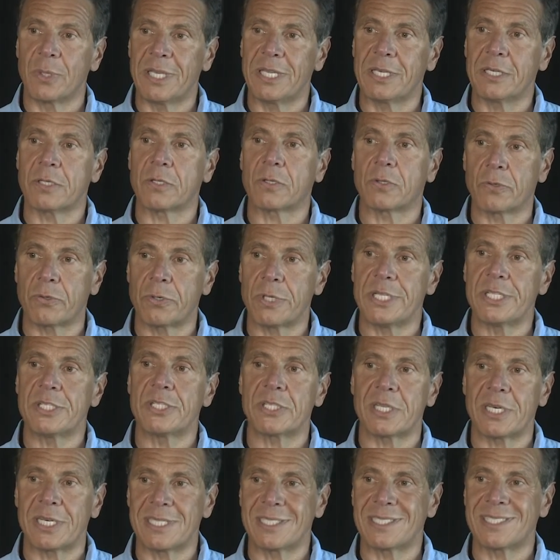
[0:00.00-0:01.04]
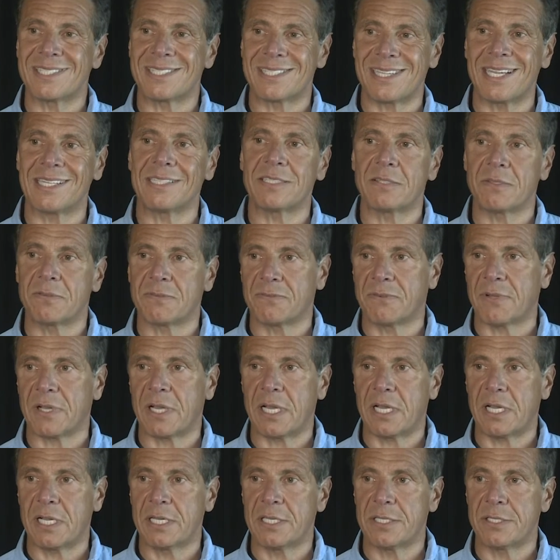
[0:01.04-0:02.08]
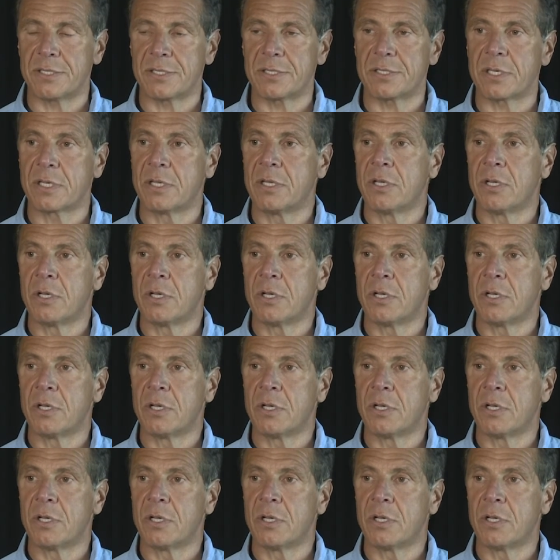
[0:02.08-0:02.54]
increase and incentivize